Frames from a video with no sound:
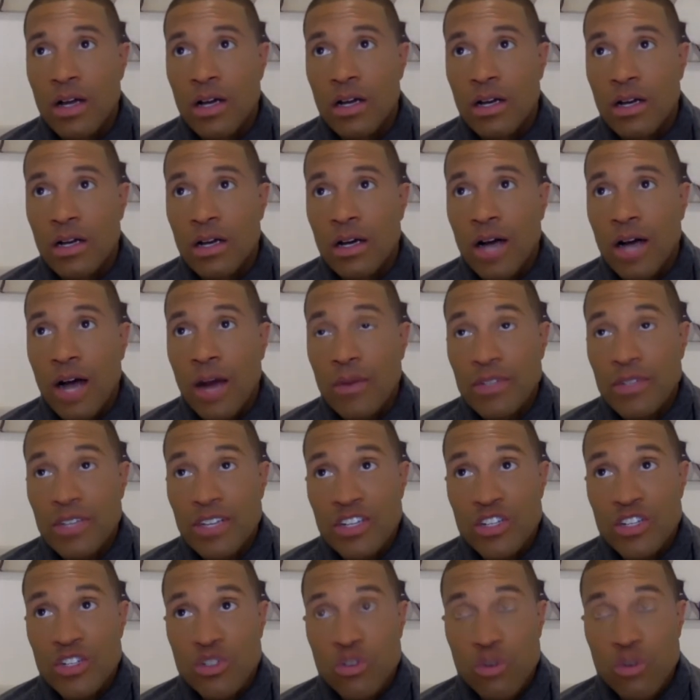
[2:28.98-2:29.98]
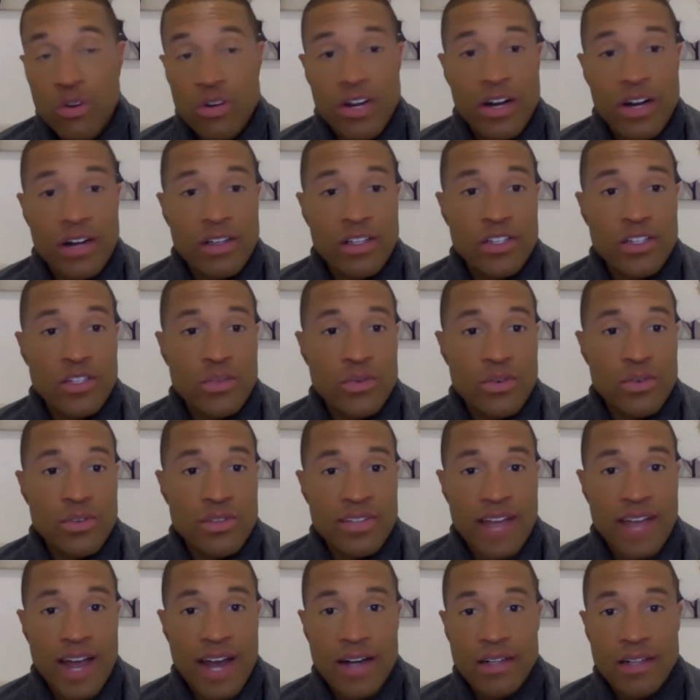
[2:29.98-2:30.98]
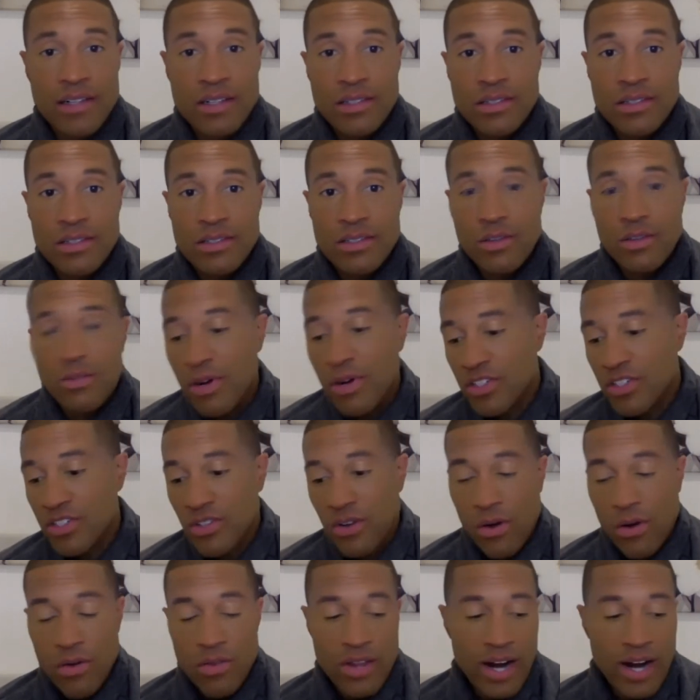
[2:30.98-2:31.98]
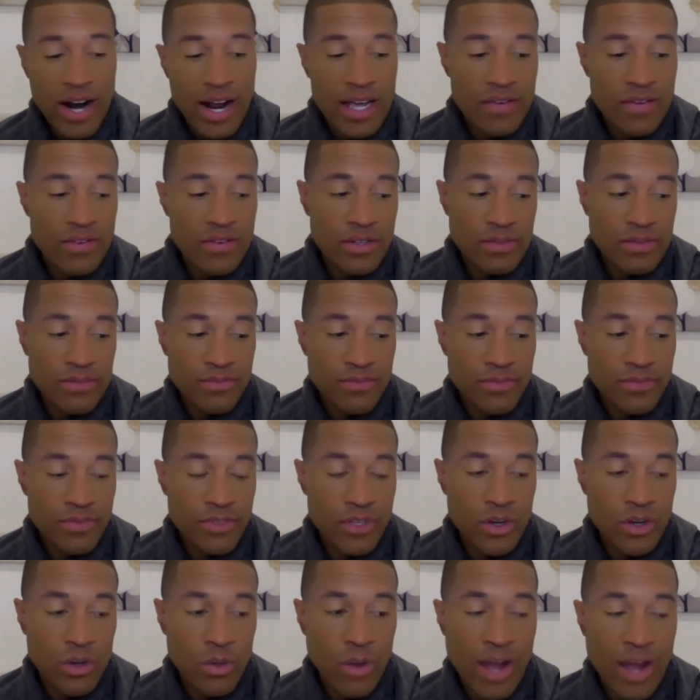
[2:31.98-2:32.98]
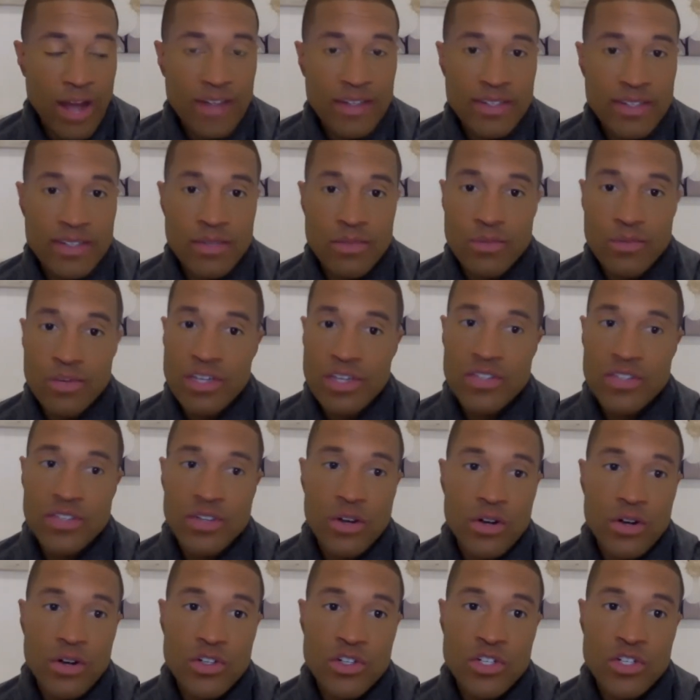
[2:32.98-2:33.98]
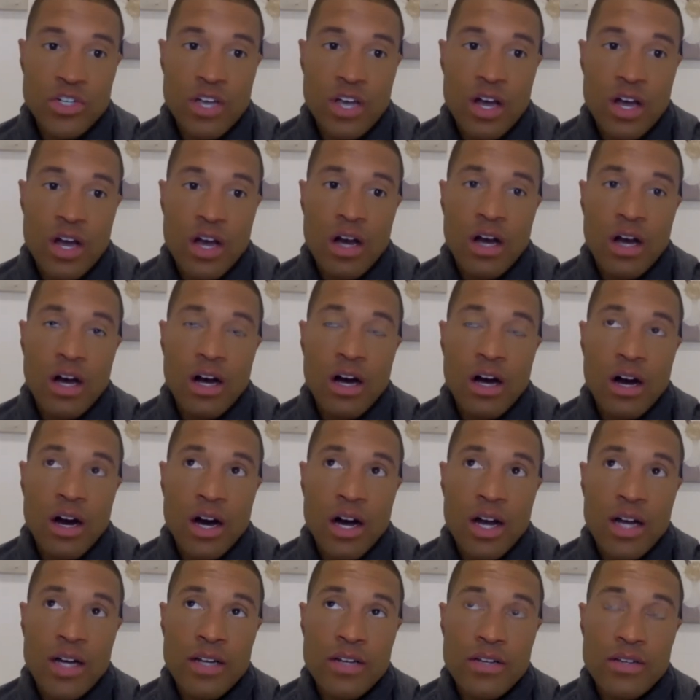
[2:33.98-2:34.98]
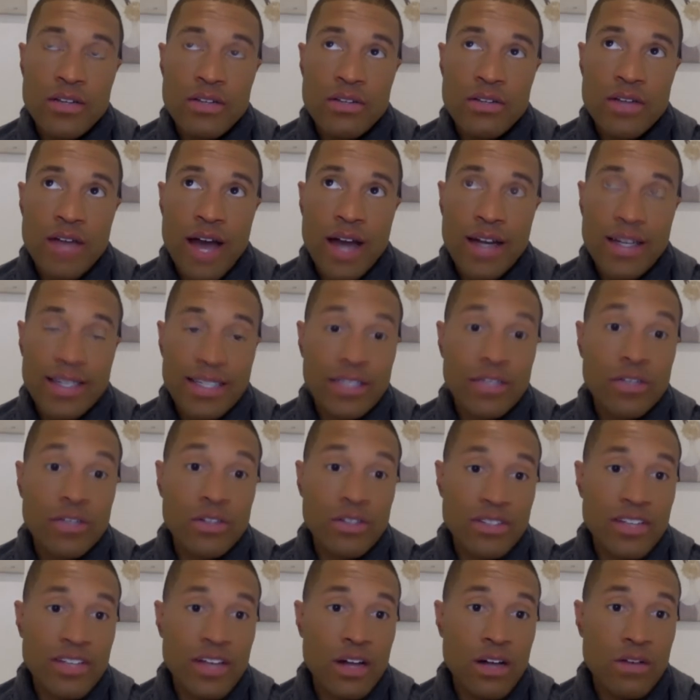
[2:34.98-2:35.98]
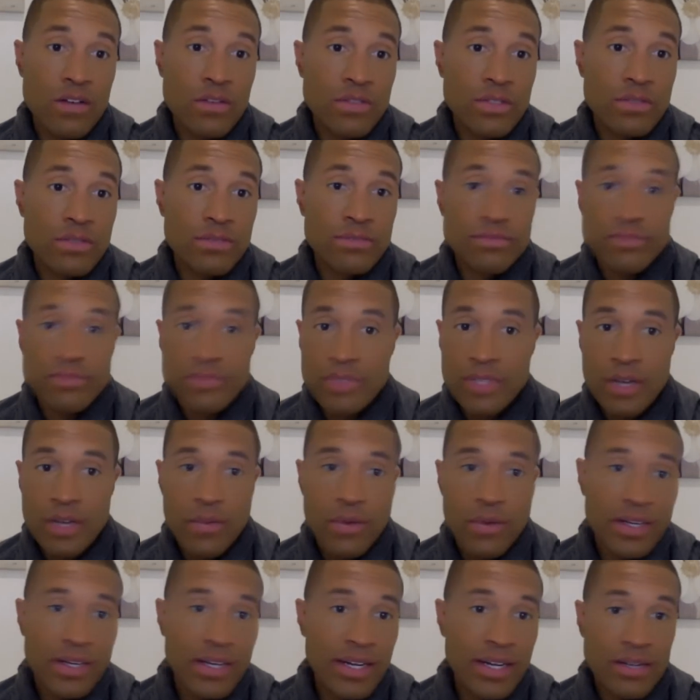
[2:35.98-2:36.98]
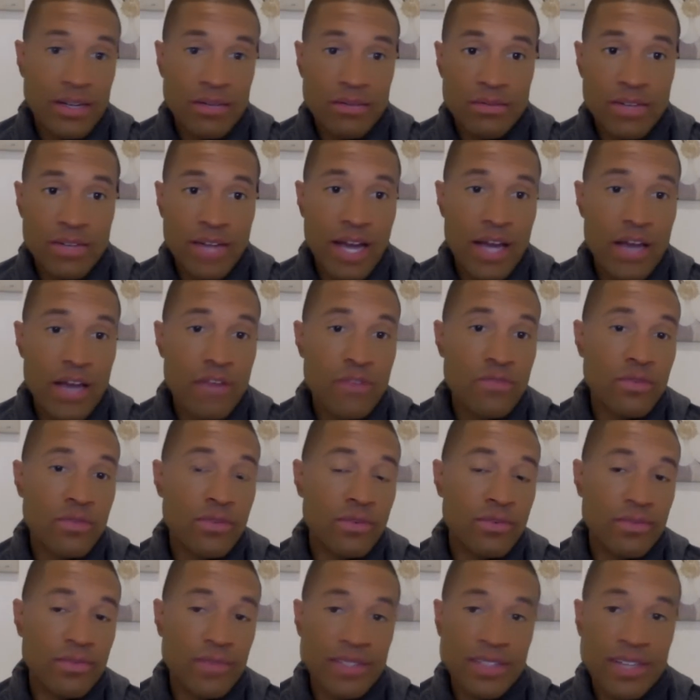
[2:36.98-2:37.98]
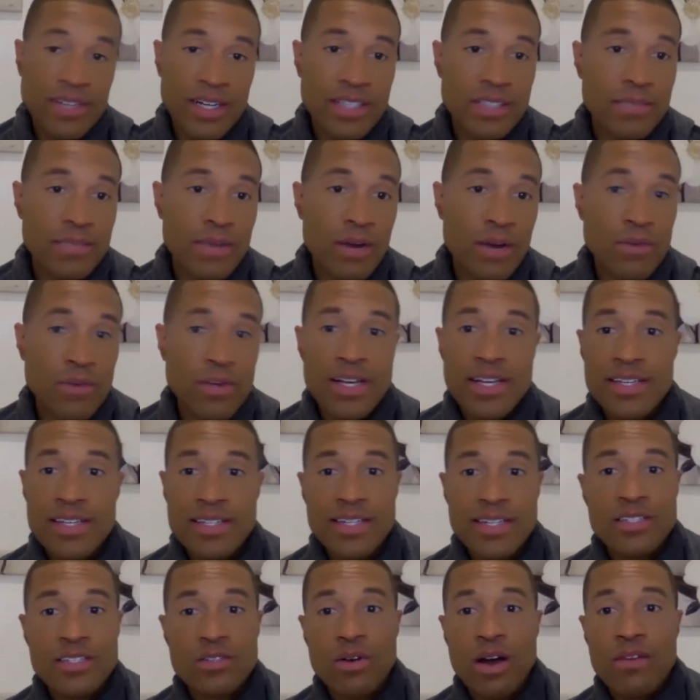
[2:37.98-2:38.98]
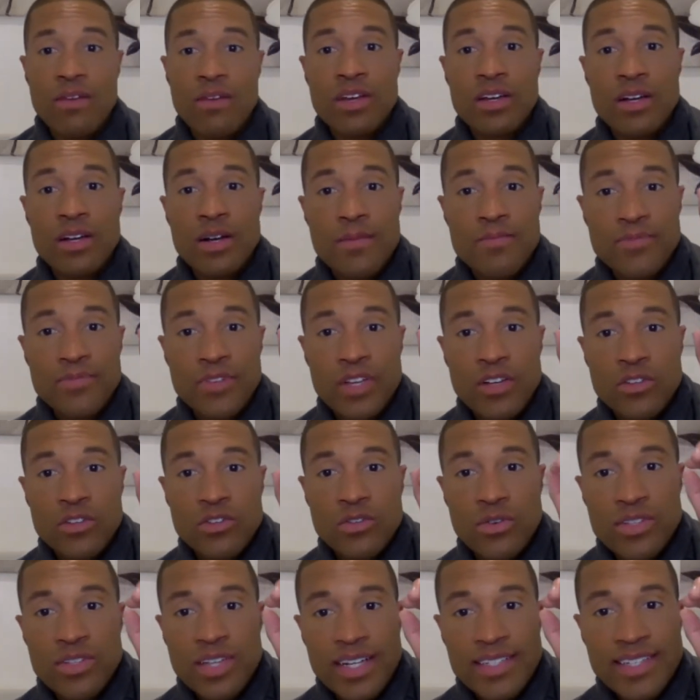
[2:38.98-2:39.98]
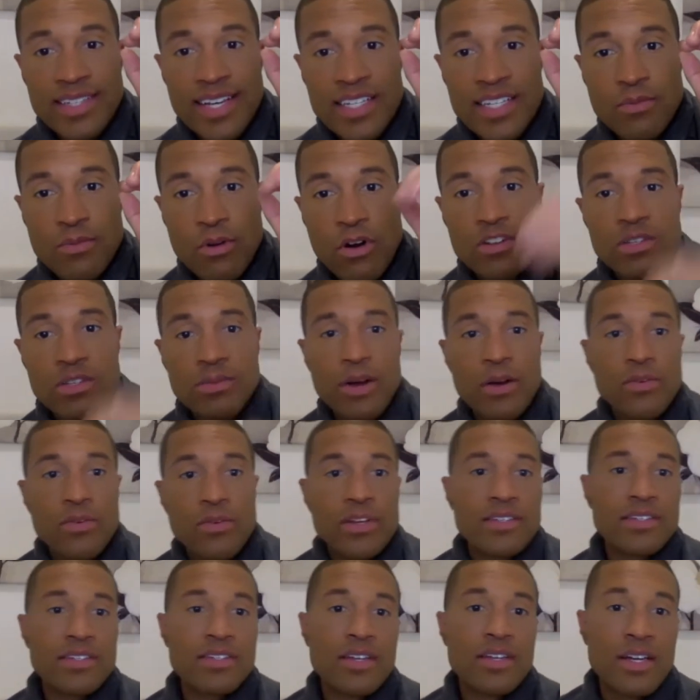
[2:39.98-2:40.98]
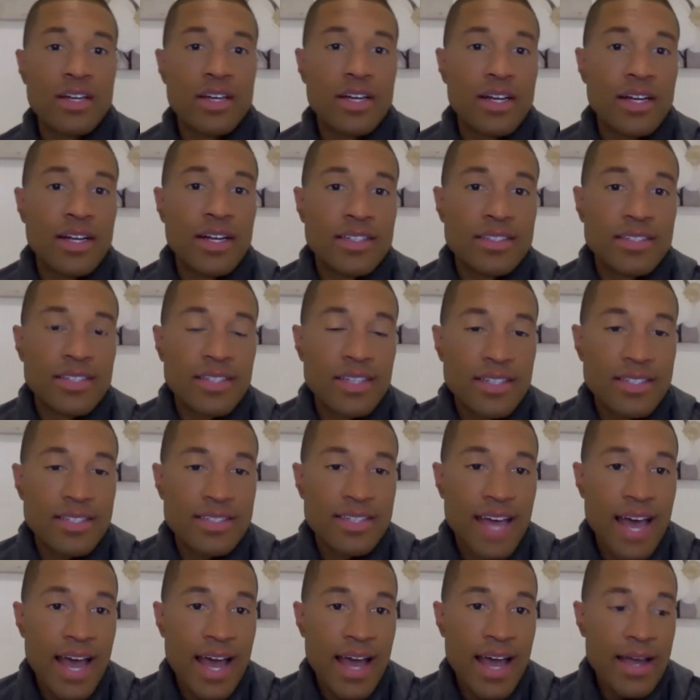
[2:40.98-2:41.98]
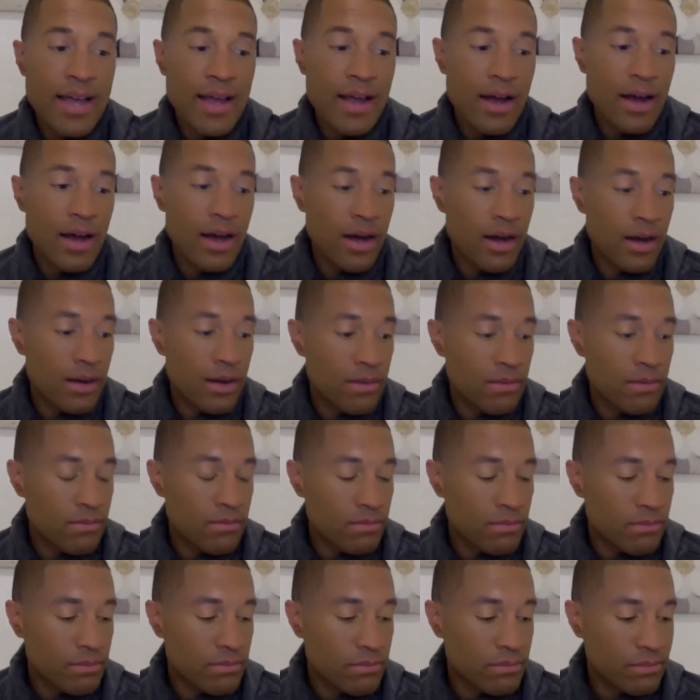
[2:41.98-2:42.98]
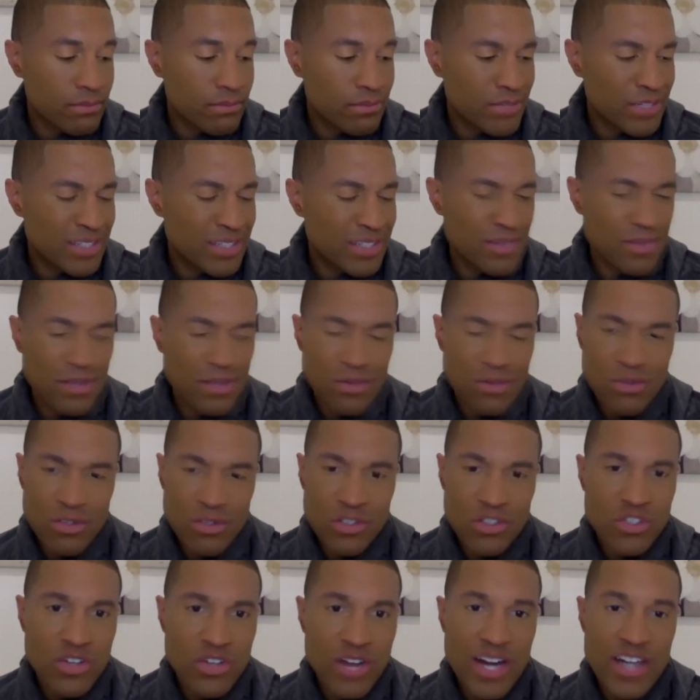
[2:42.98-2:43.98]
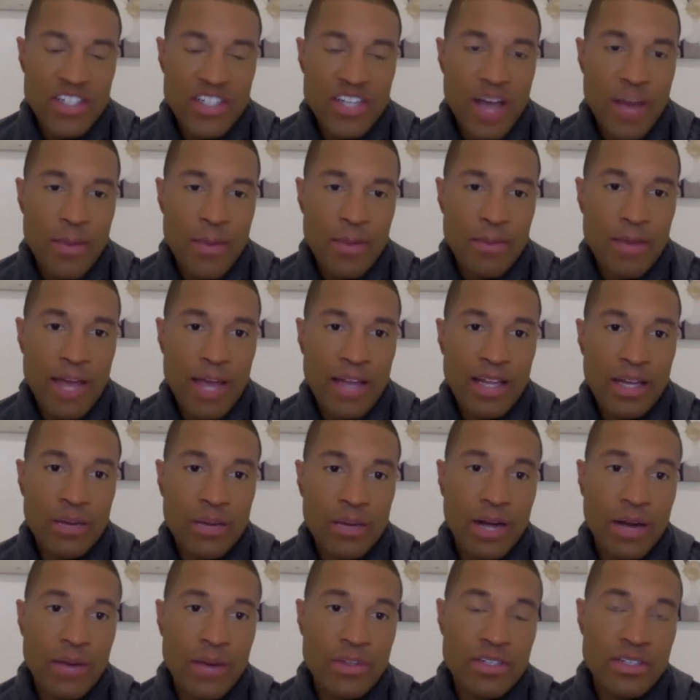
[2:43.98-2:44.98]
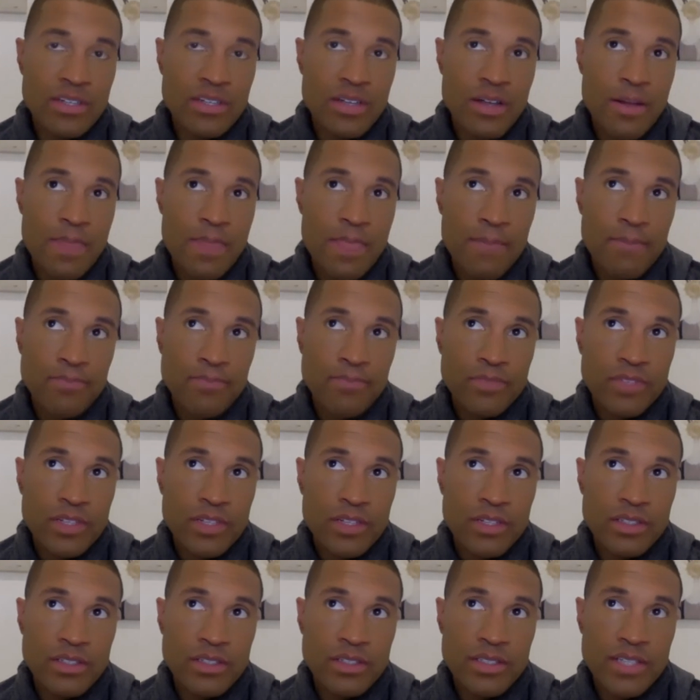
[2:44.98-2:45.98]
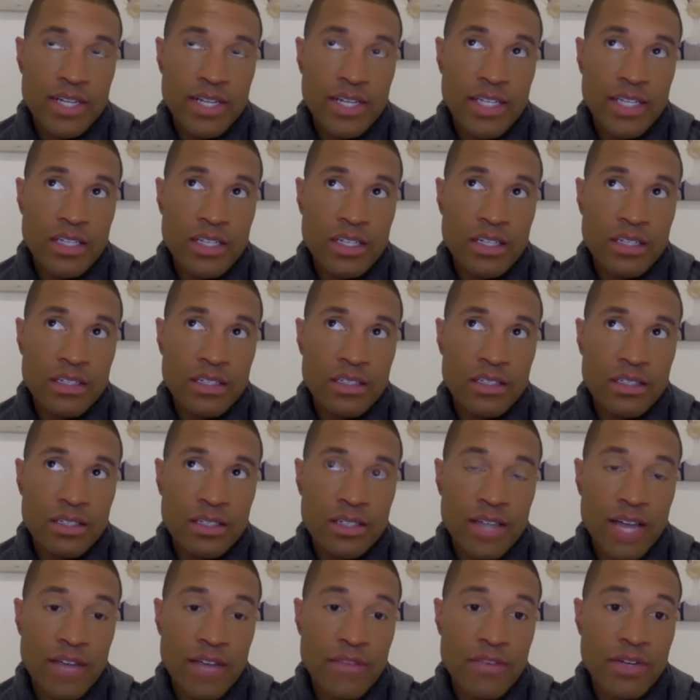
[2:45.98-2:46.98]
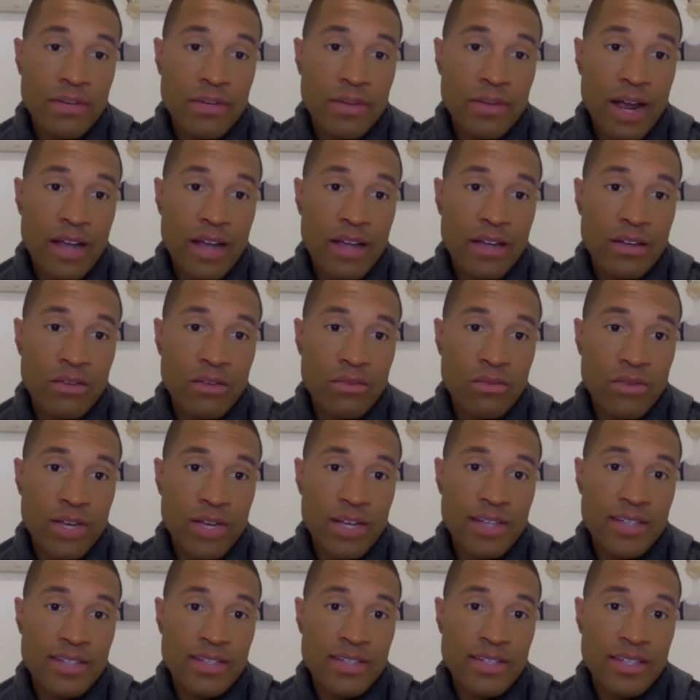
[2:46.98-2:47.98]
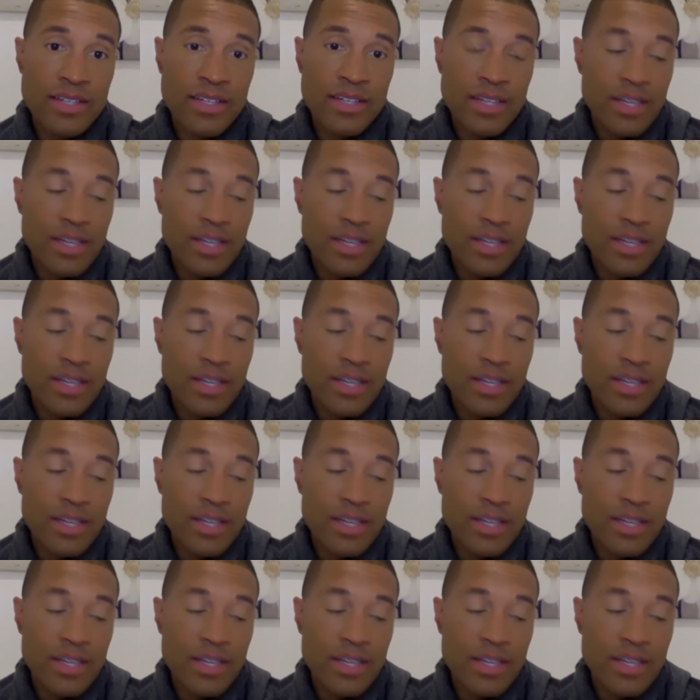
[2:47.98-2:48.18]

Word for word: I was extraordinarily suicidal, so much so that I even, you know, did some research on how to kill yourself. And I went and got a knife, dug into my wrist. I still have the suicide test marks on my wrist to this day. But something real strange happened, man. Like when I was digging the knife into my wrist,